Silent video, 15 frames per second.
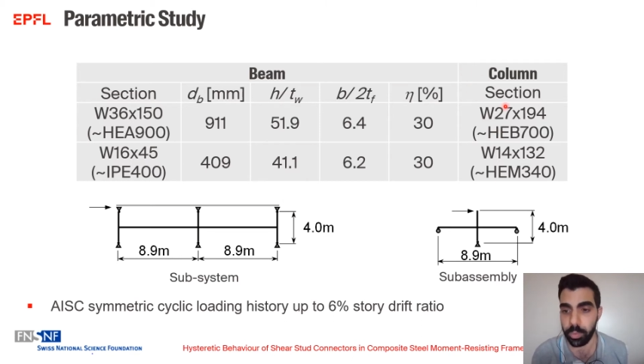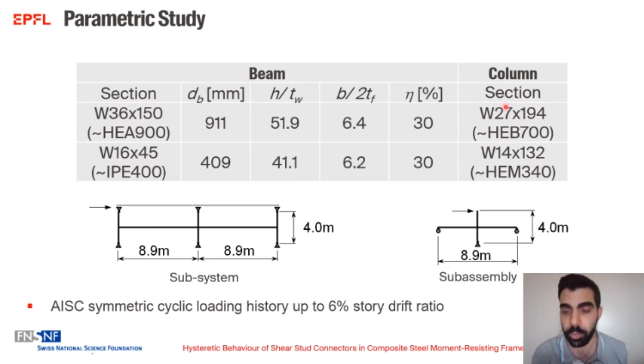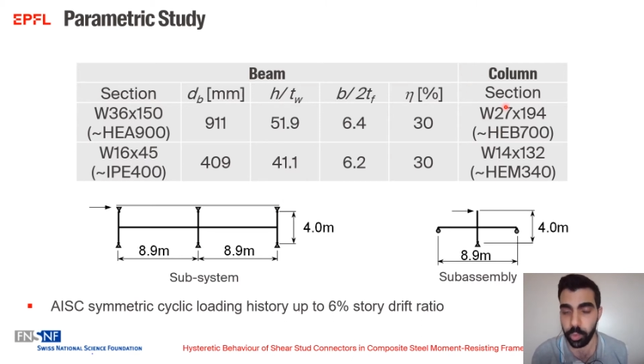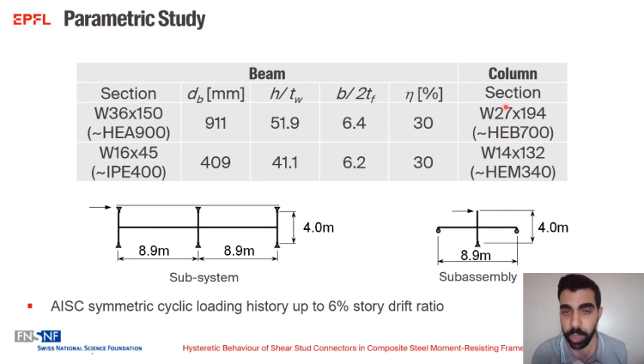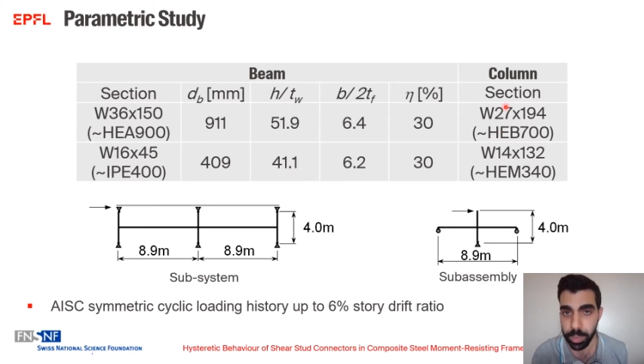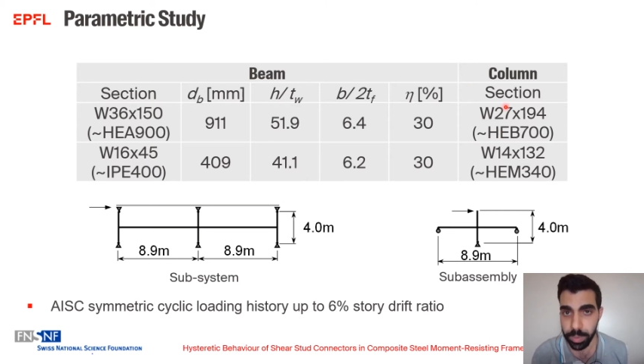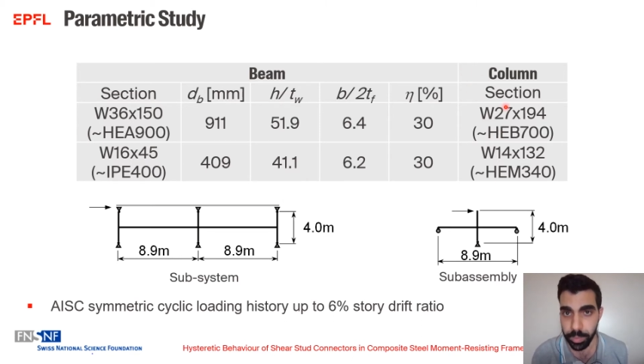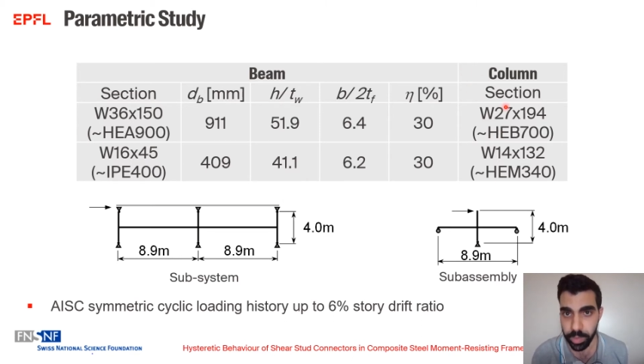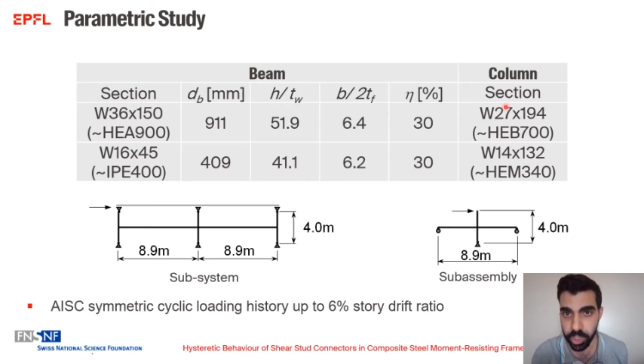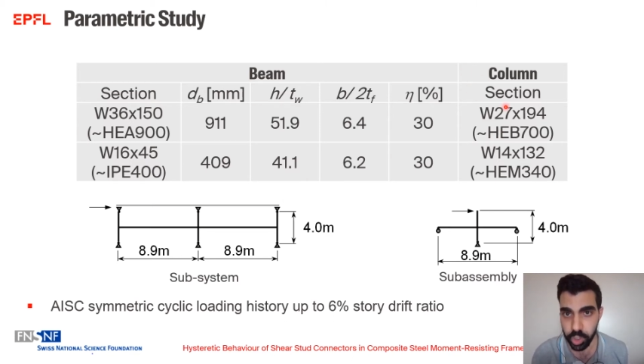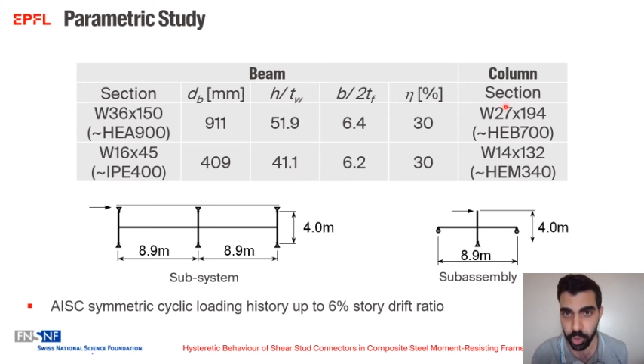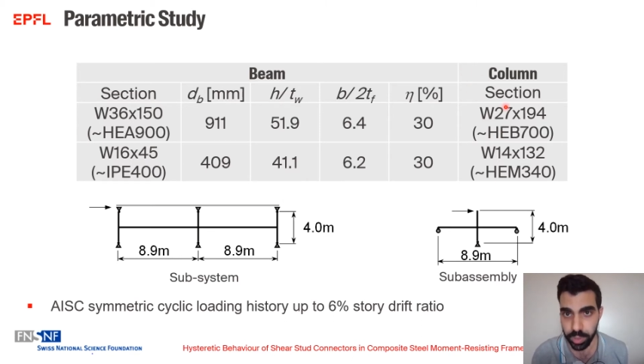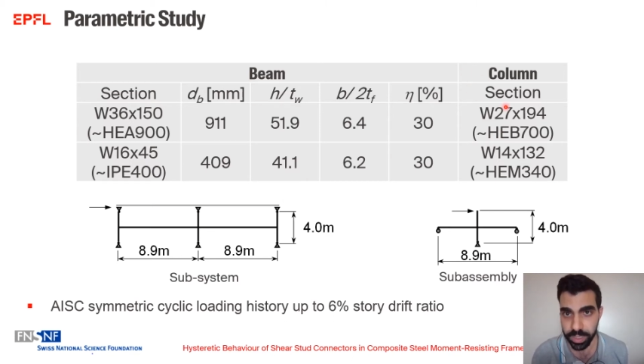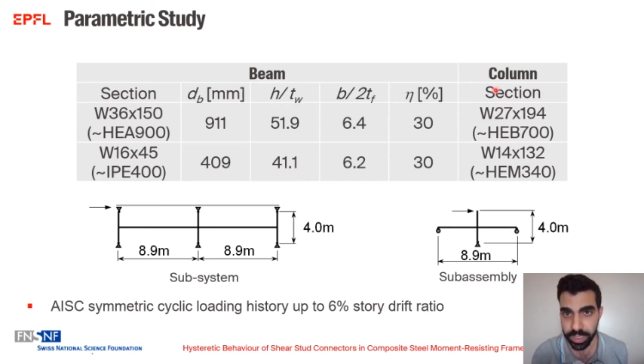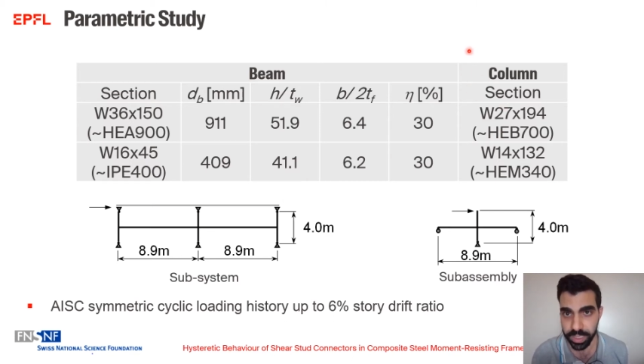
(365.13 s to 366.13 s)
weak beam ratio
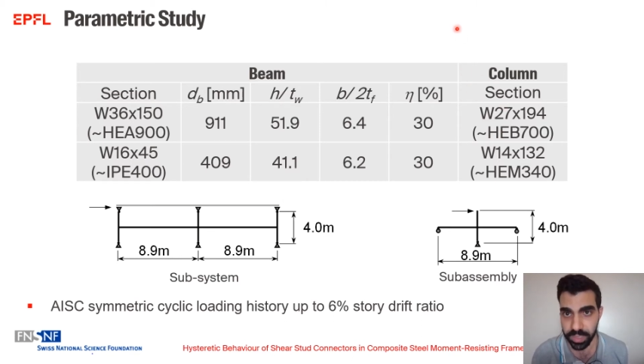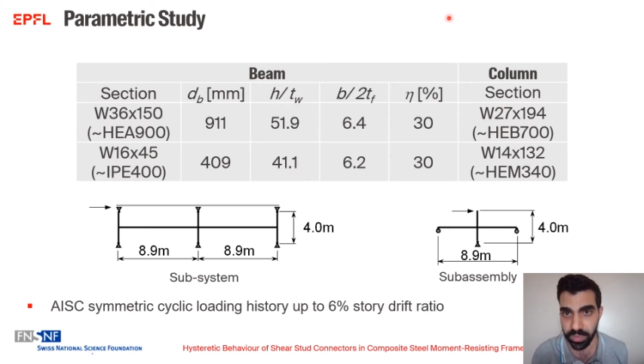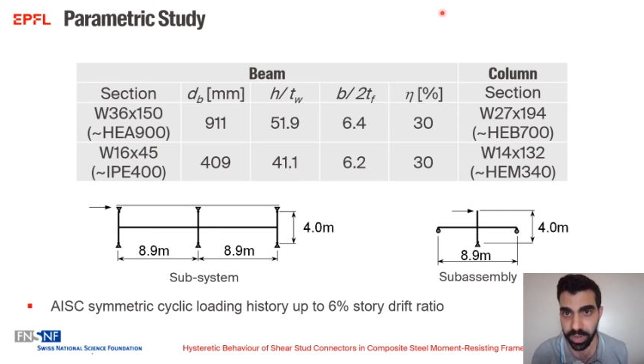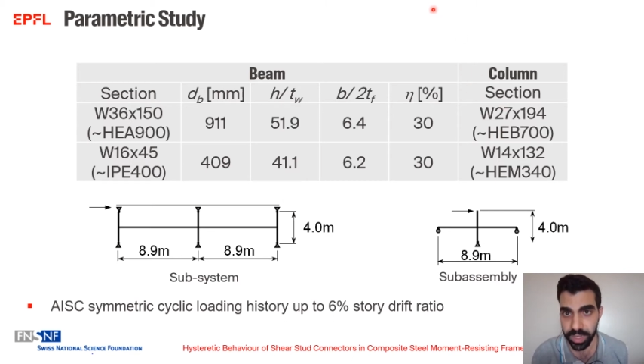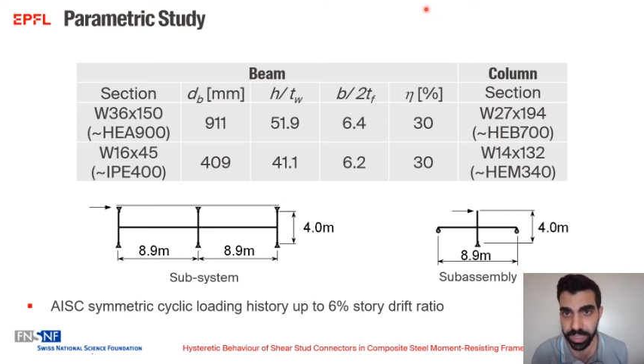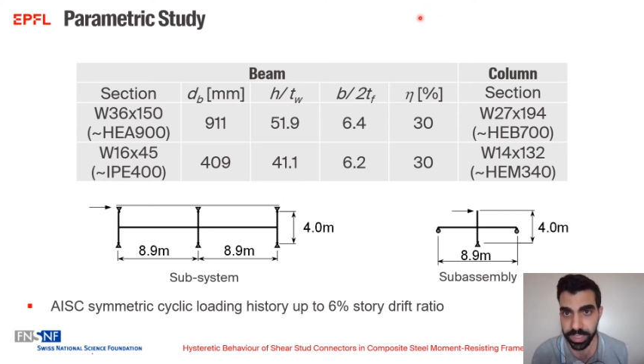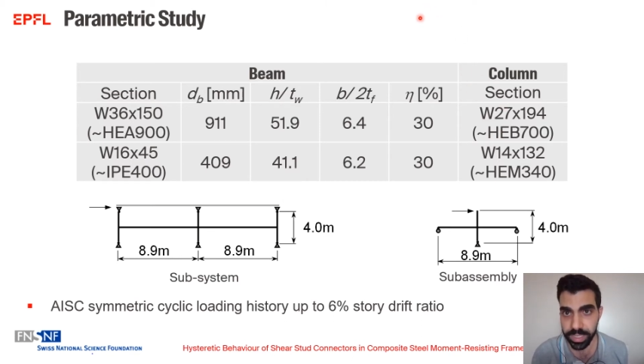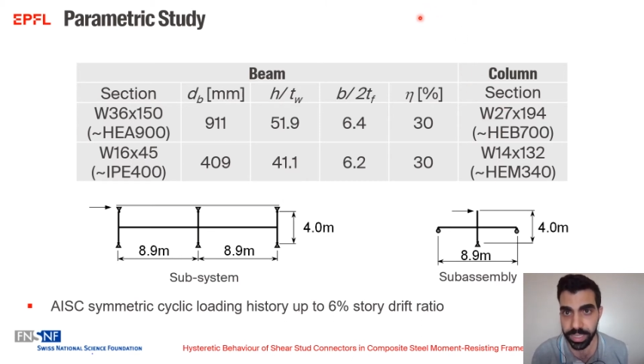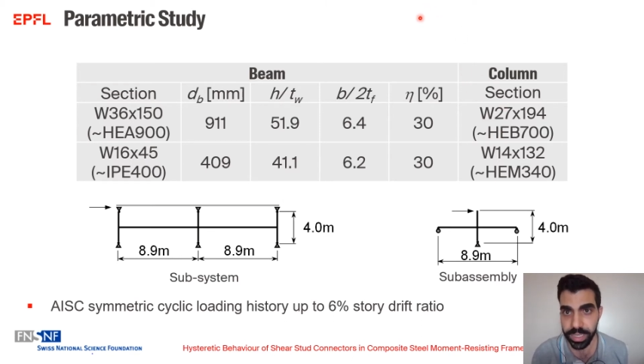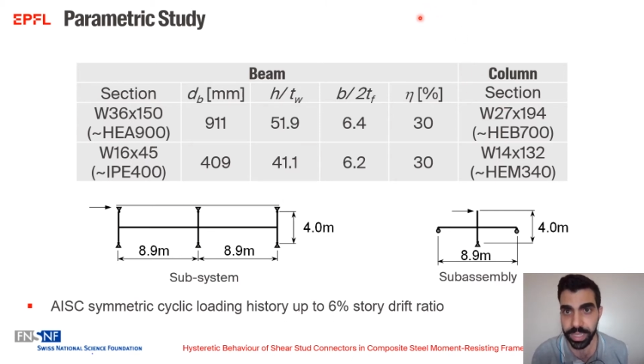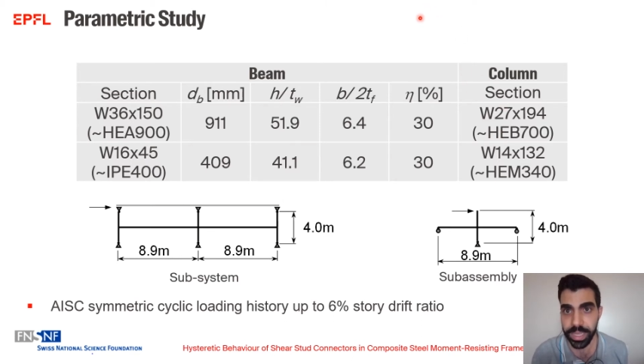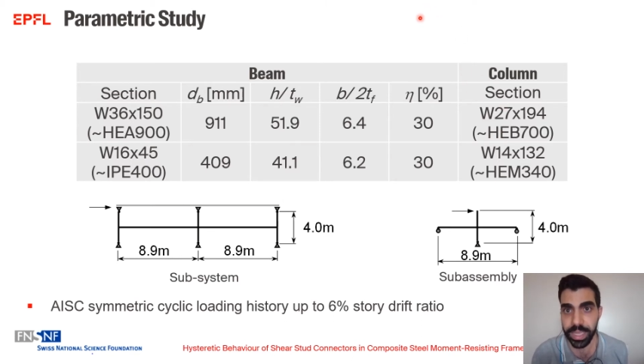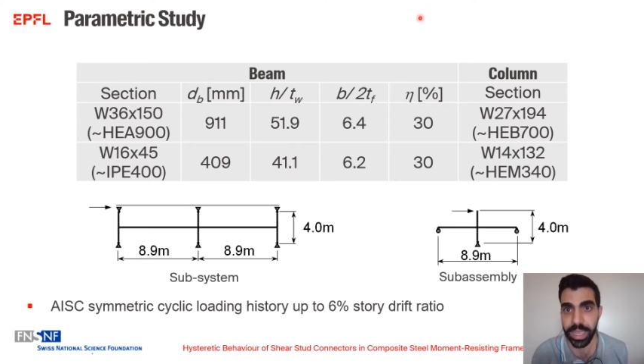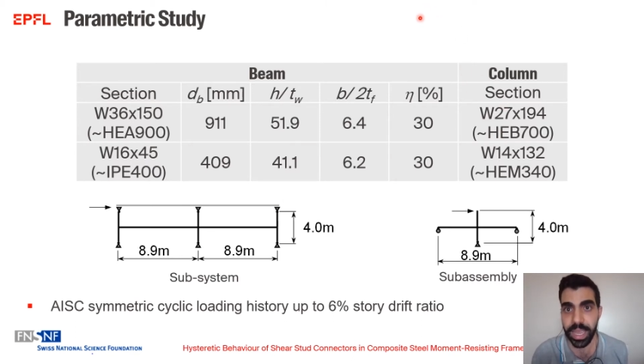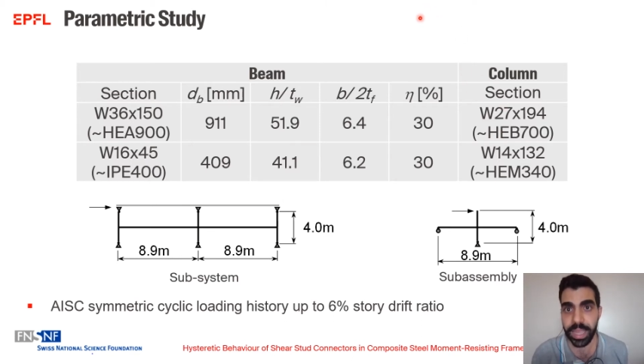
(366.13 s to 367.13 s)
is satisfied
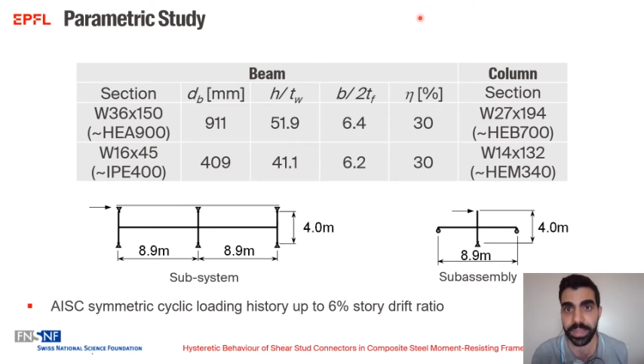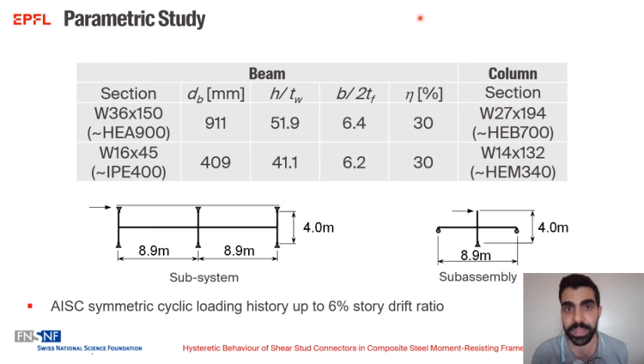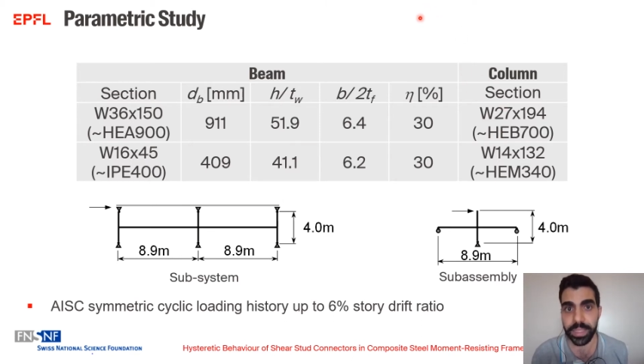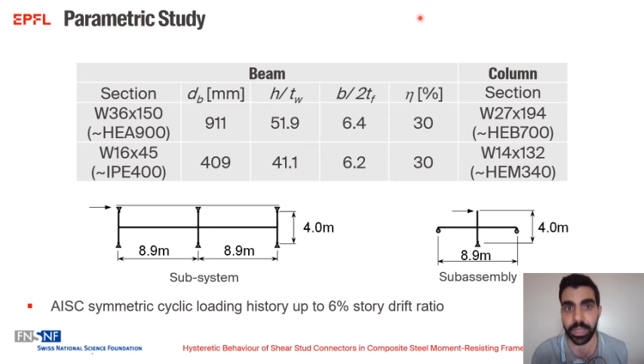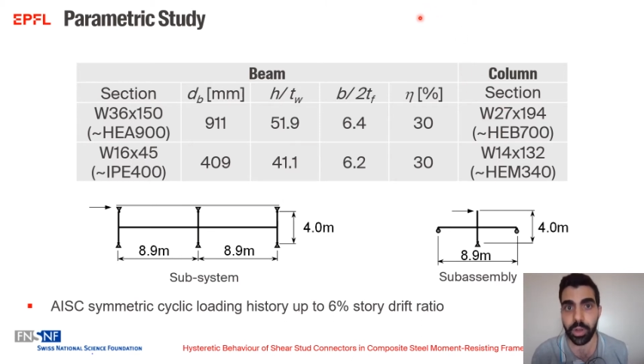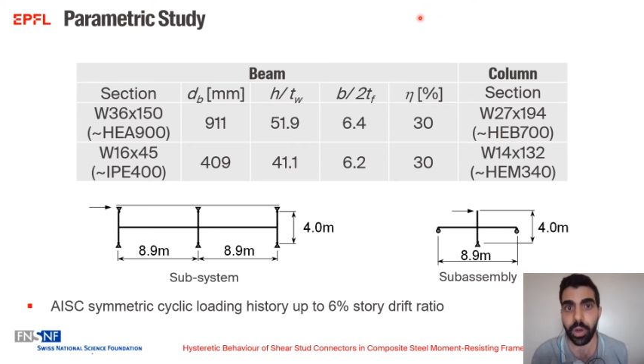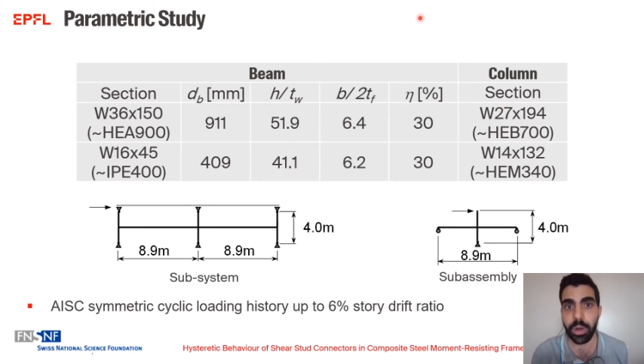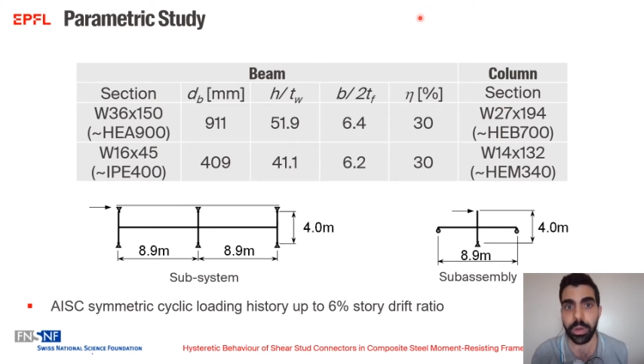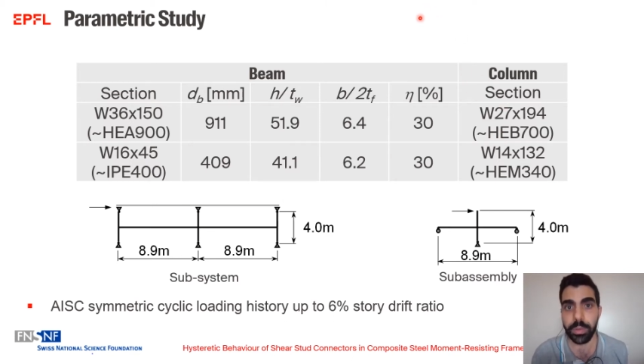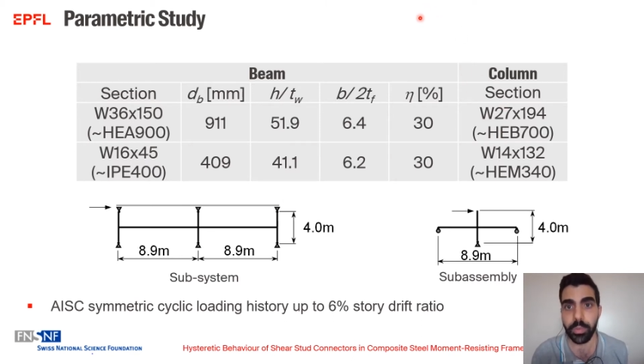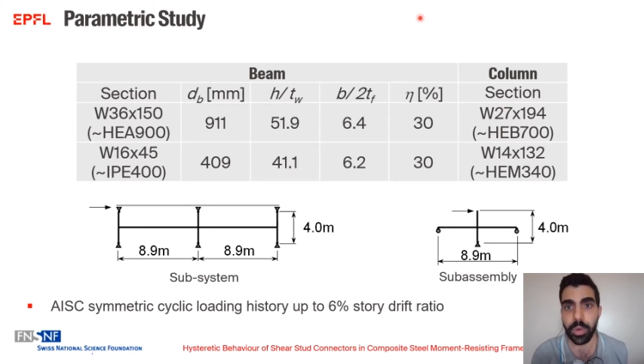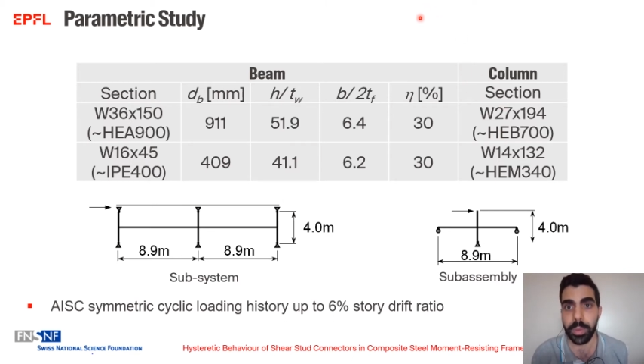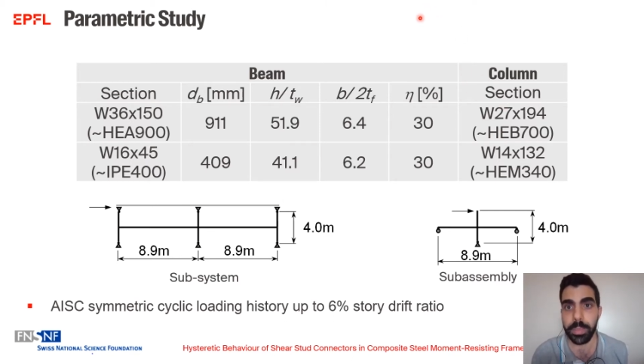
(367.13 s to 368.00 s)
and that the column web